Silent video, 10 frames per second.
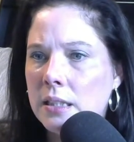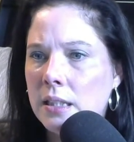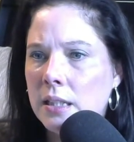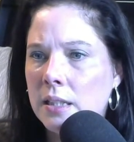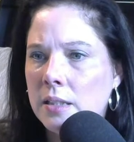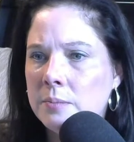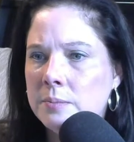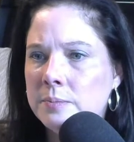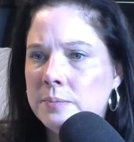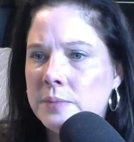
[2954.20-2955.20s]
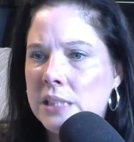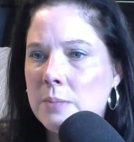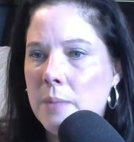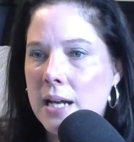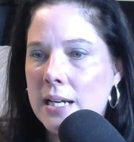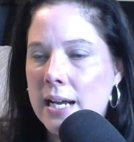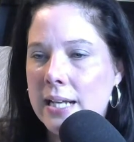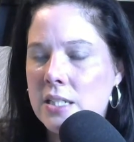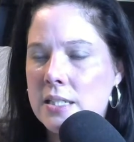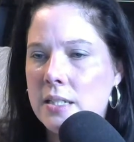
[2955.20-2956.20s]
Um, Spa Guy
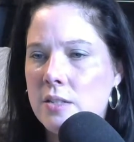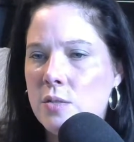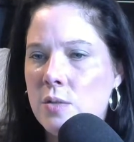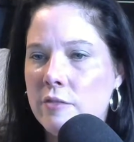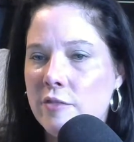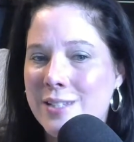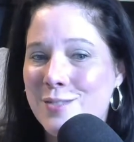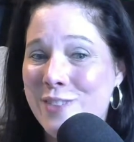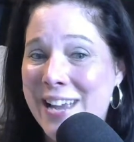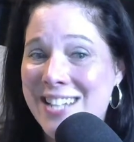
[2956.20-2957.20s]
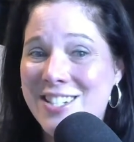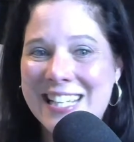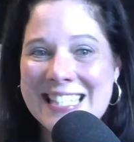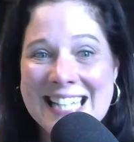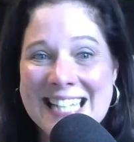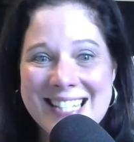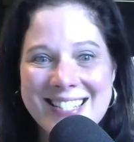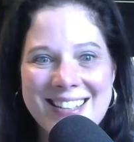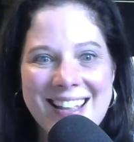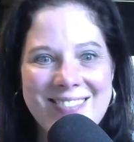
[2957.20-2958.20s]
just did a tour of Red's Ranch.
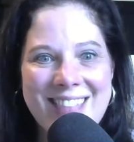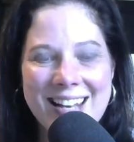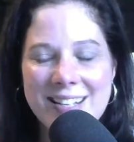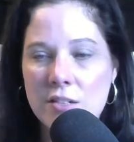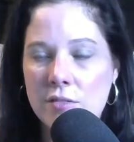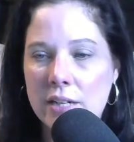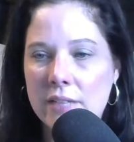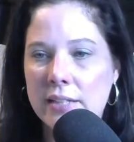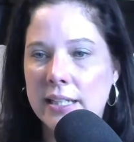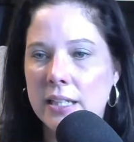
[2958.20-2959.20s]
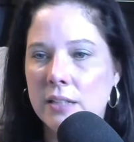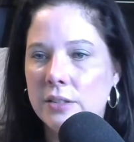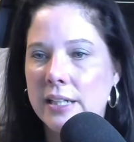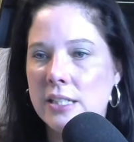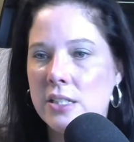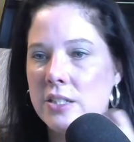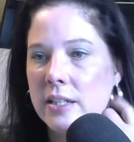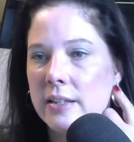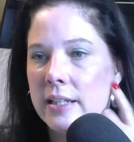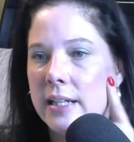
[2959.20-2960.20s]
Yes, and that is a great video. You guys should
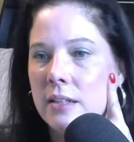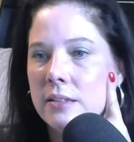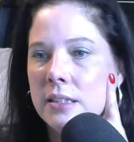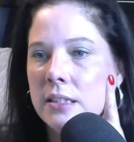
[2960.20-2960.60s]
check that out.